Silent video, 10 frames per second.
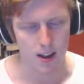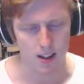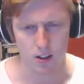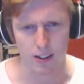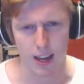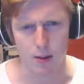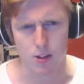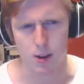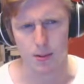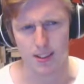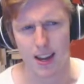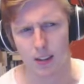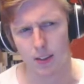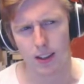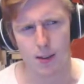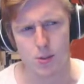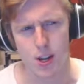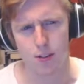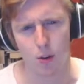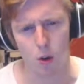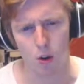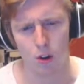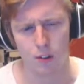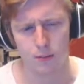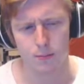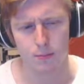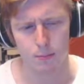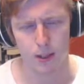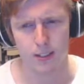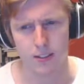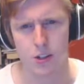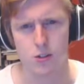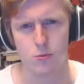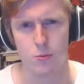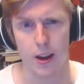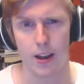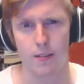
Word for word: It's not game share, but it's kind of like game share for PlayStation, where